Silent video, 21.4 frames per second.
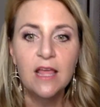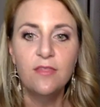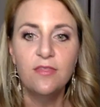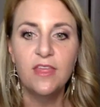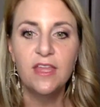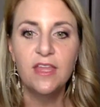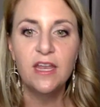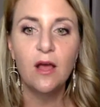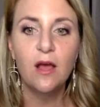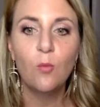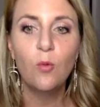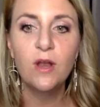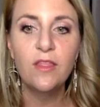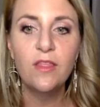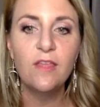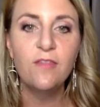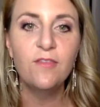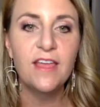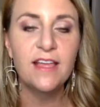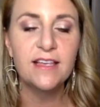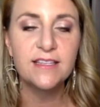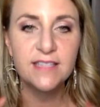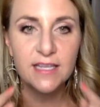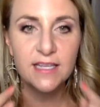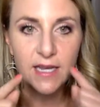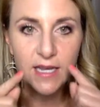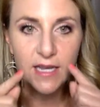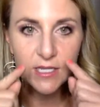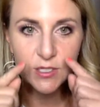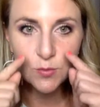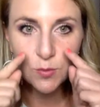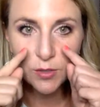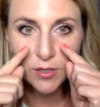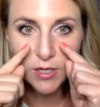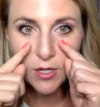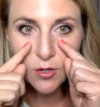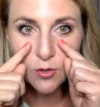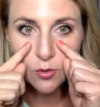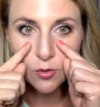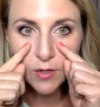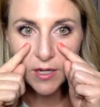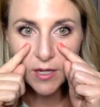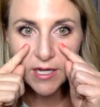that one of the things that is really
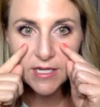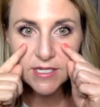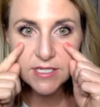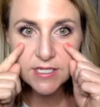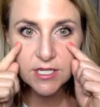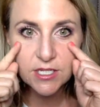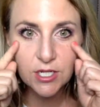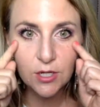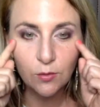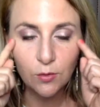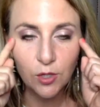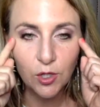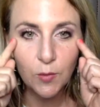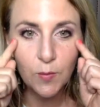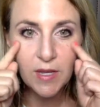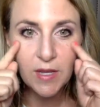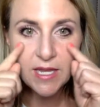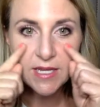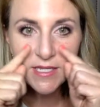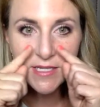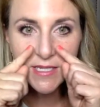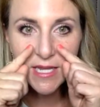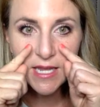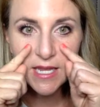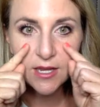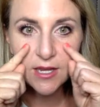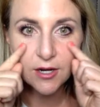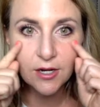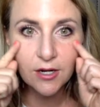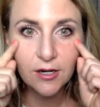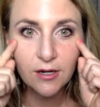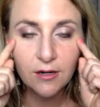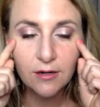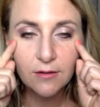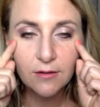cool is to do luminous here